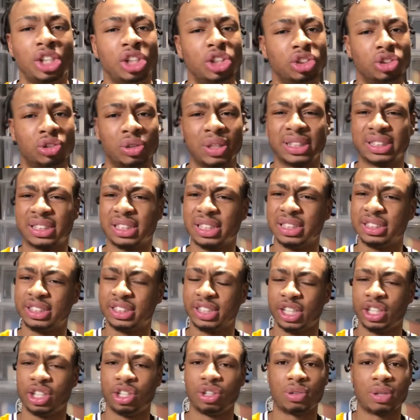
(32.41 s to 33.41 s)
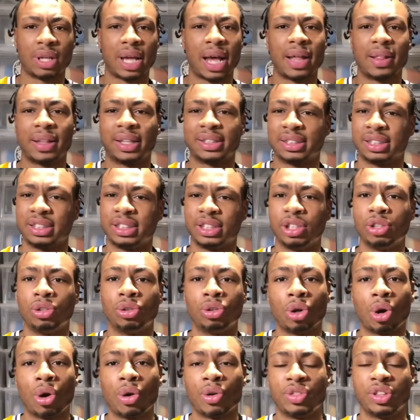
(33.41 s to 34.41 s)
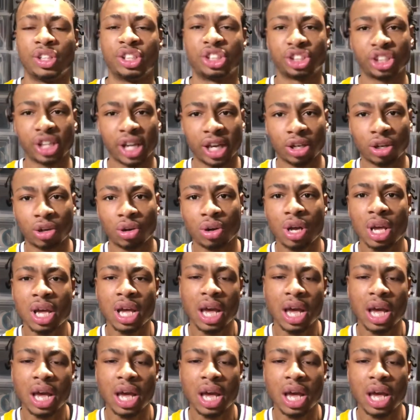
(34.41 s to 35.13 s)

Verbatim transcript: So let's continue that. Let's continue growing this channel.